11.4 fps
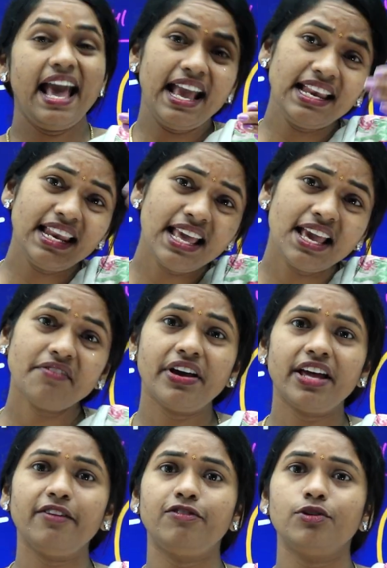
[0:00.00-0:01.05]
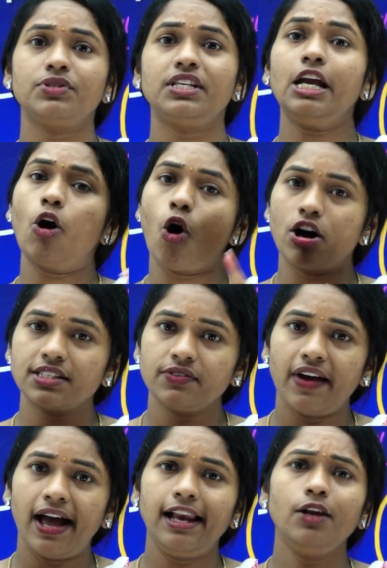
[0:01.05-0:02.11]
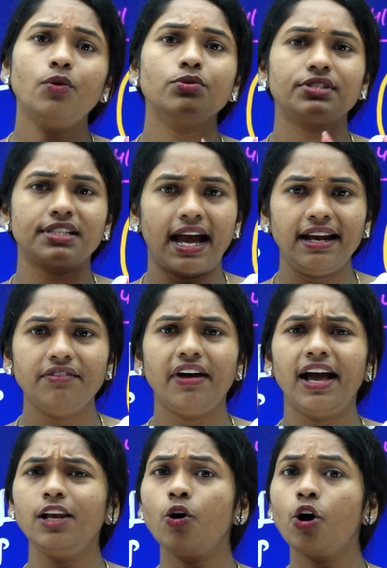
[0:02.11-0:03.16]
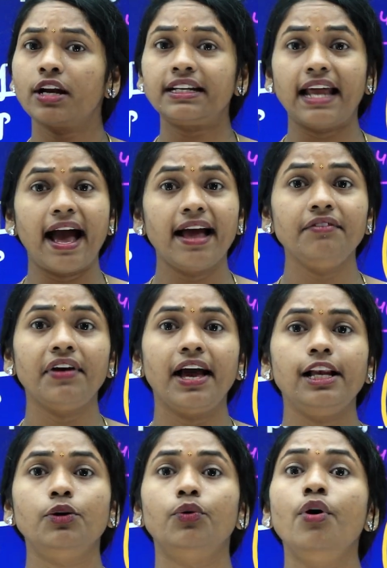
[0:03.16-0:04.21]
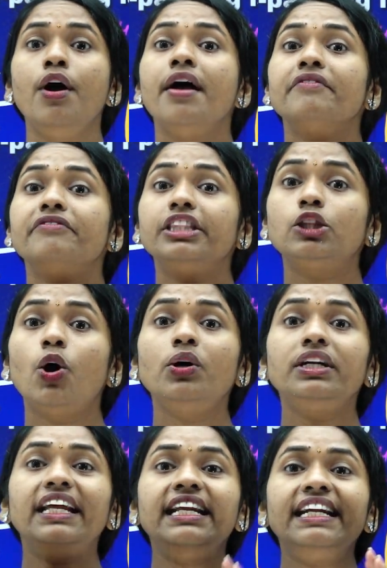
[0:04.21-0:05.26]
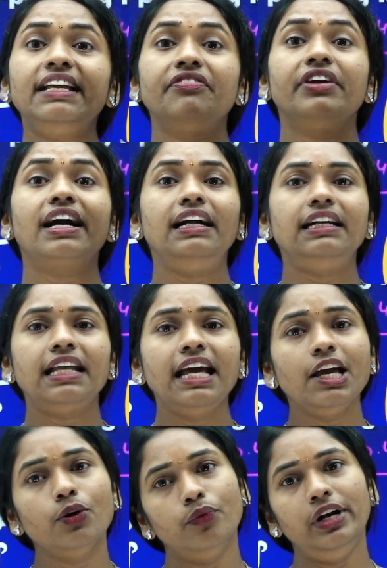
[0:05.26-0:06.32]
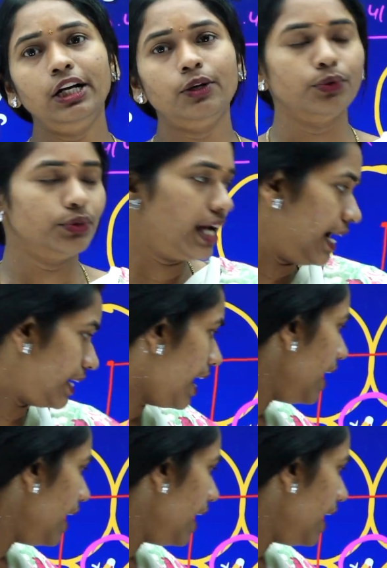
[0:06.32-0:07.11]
Anywhere if you see cos value, sine value or tan value, without any difficulty you will do that.